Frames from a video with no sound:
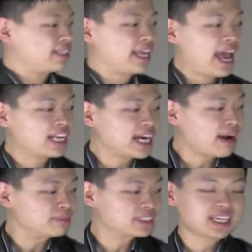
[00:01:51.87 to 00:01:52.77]
there
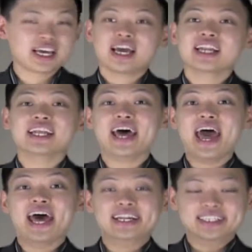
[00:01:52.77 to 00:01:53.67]
jumps the
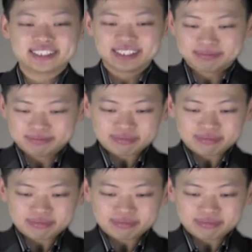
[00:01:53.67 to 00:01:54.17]
ends,